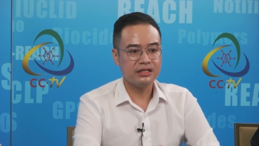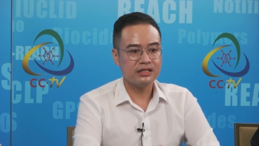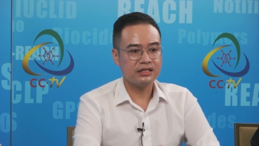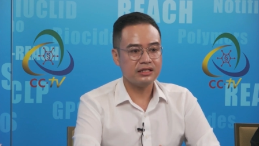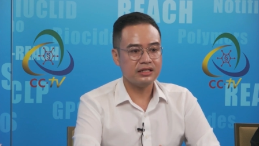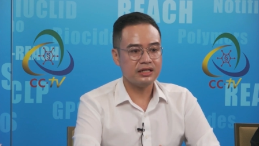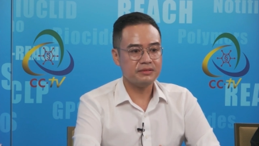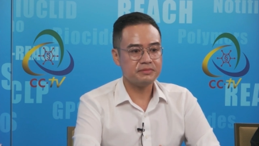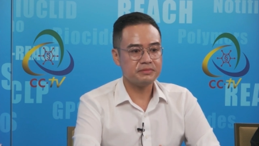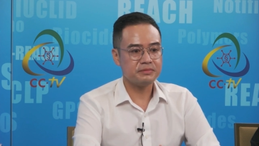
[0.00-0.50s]

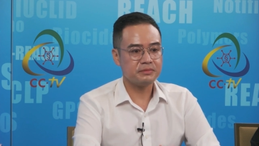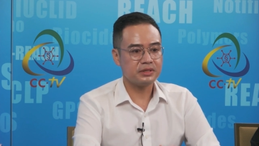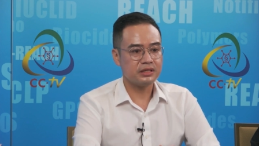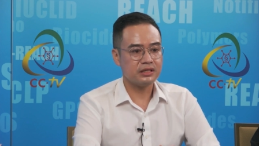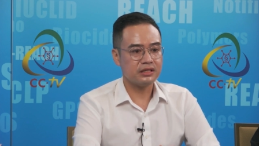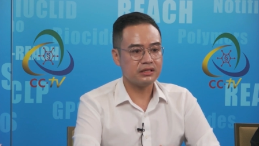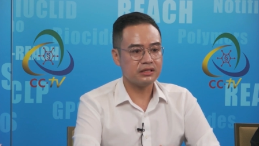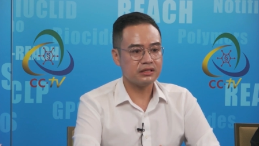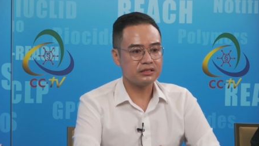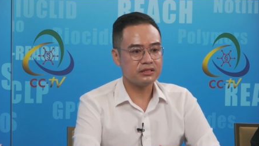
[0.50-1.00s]
have
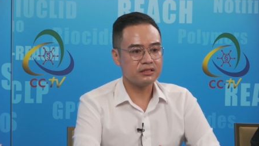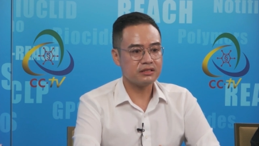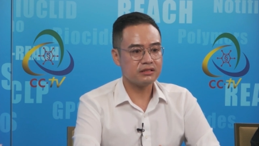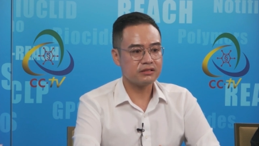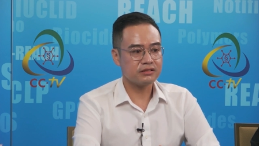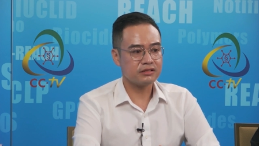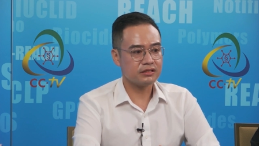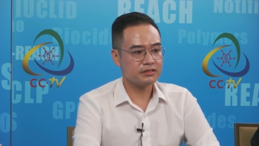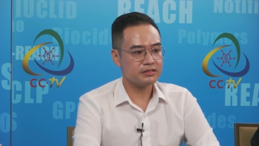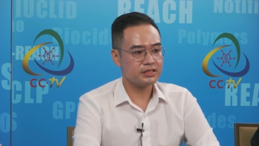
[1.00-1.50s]
uh, the
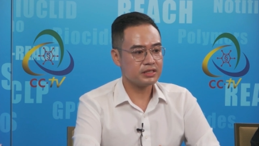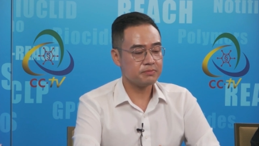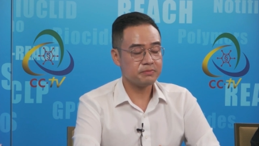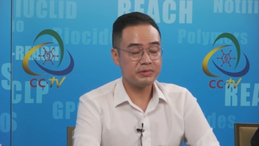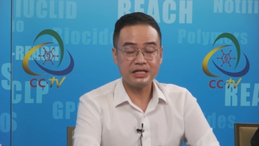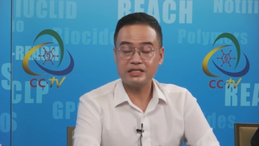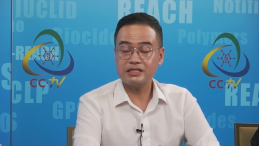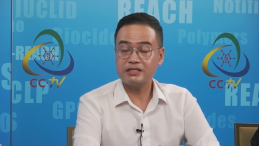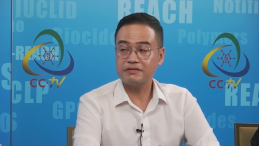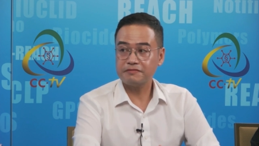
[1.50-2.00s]

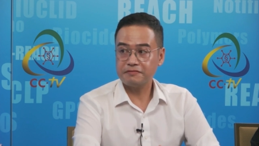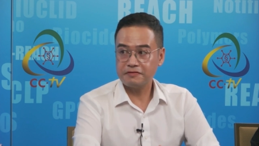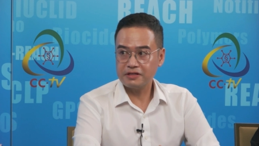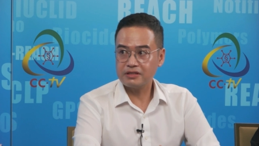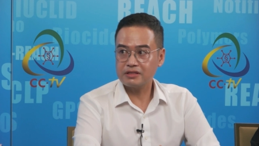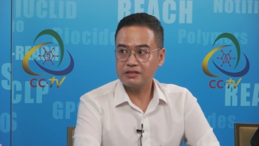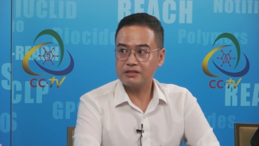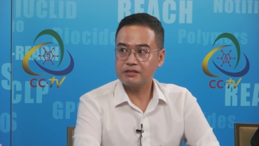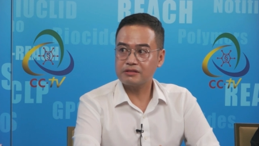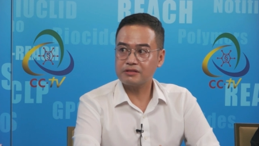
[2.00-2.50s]
specific
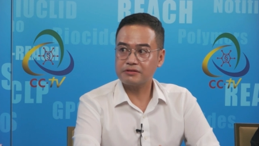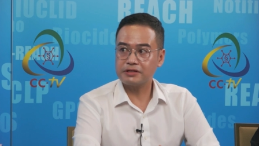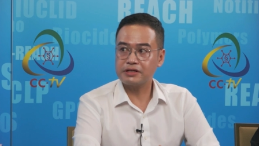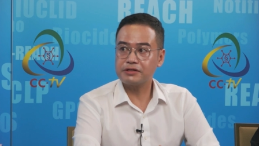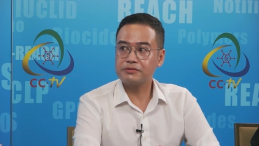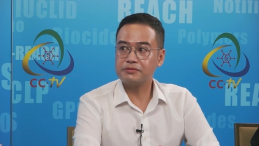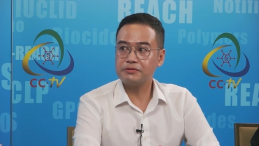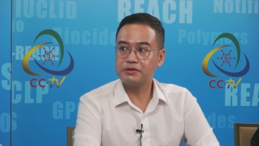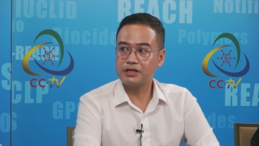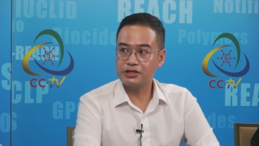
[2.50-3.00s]

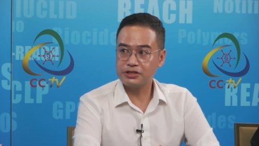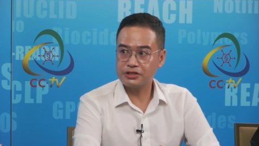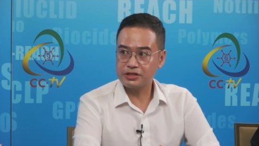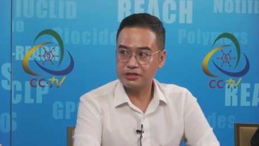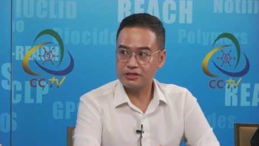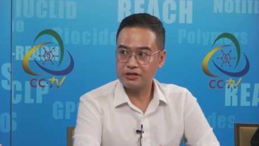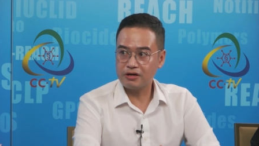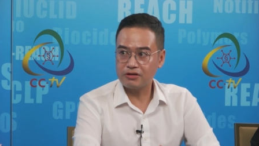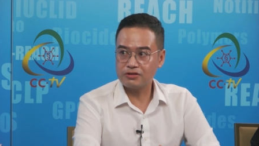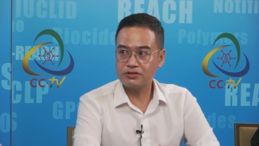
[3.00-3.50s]

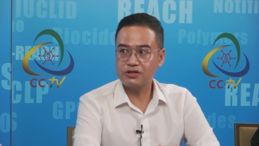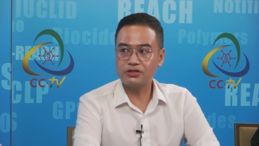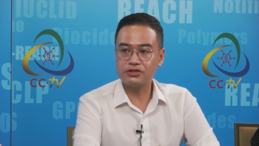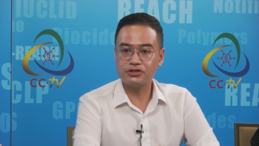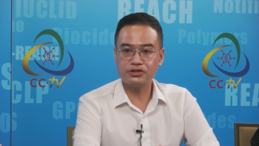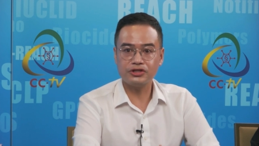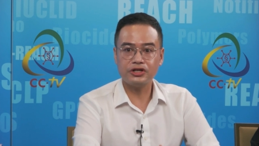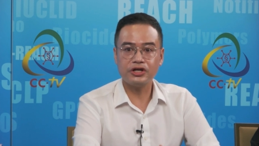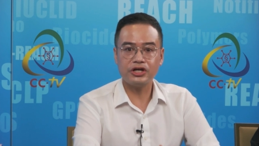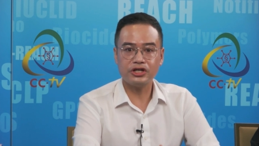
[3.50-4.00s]
regulation on the
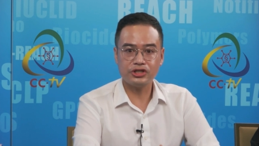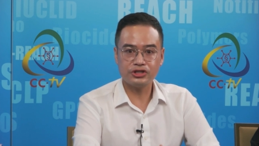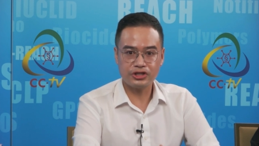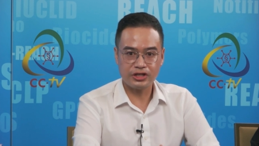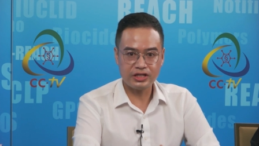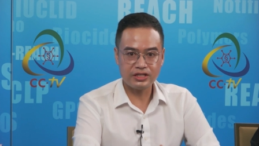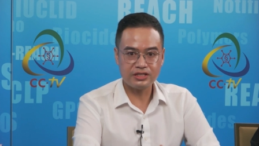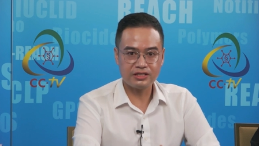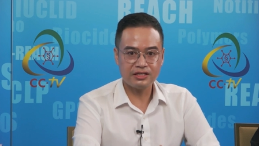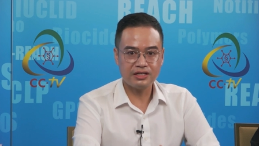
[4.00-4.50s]
G H
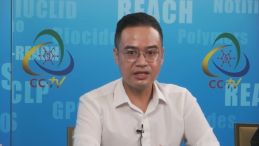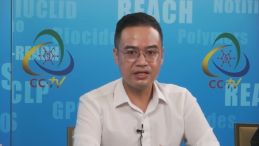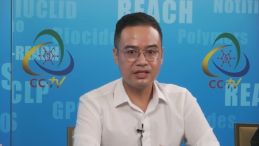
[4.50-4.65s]
S,